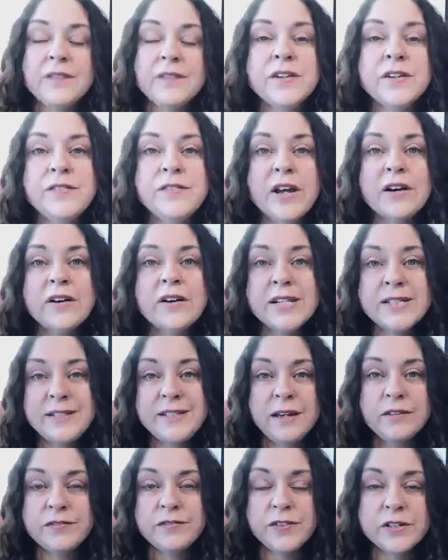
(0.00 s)
a very
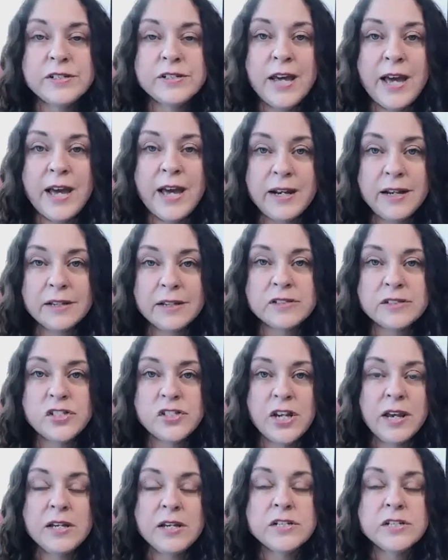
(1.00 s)
tit-for-tat
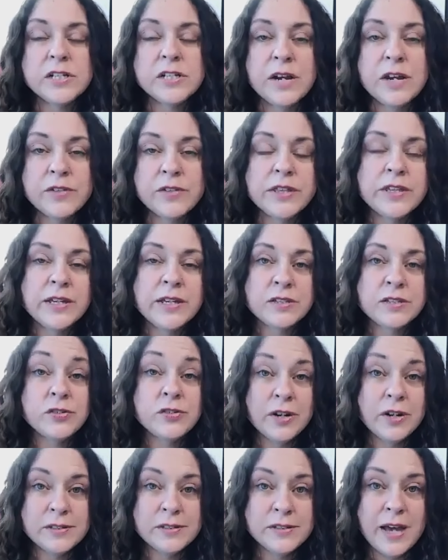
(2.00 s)
exchange and everything is
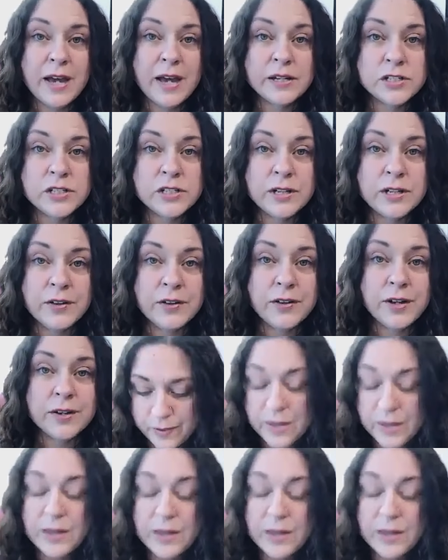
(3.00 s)
transactionary.